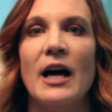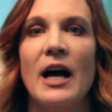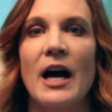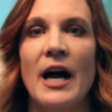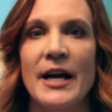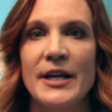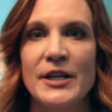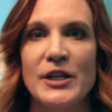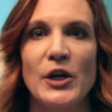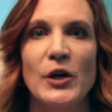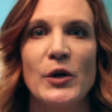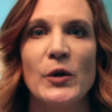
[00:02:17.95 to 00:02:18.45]

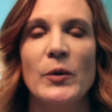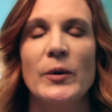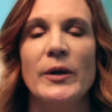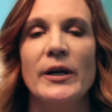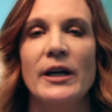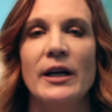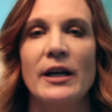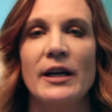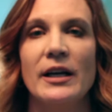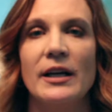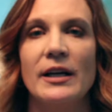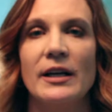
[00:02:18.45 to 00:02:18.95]
I
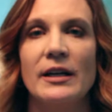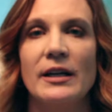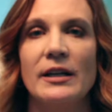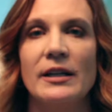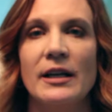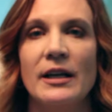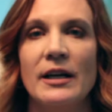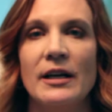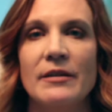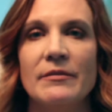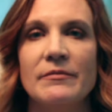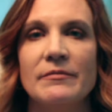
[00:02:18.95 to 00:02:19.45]
know
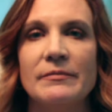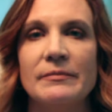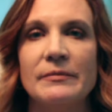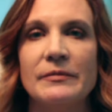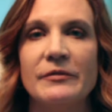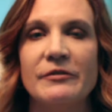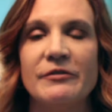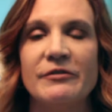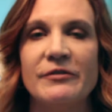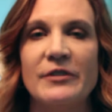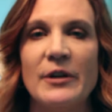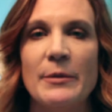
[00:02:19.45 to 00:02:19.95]

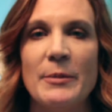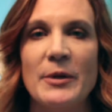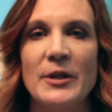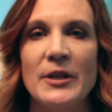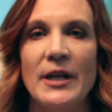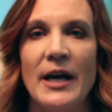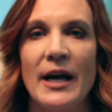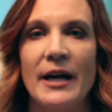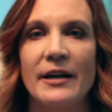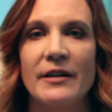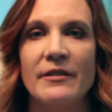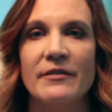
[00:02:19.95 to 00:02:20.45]
from a
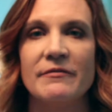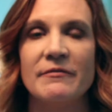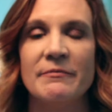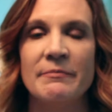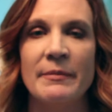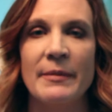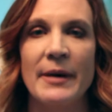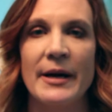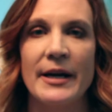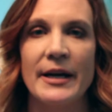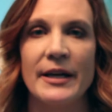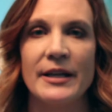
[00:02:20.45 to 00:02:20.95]
lot of
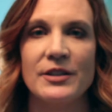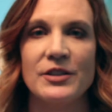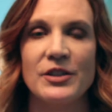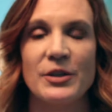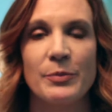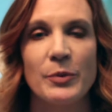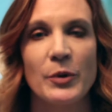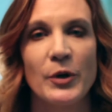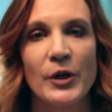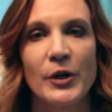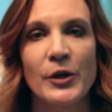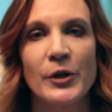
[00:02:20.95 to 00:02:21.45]
my
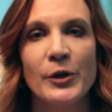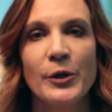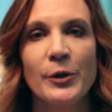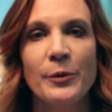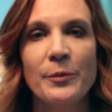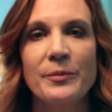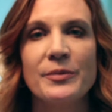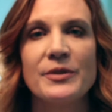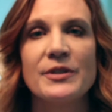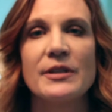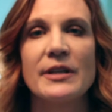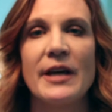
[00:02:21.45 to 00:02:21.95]
support
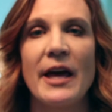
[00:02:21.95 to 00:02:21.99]
groups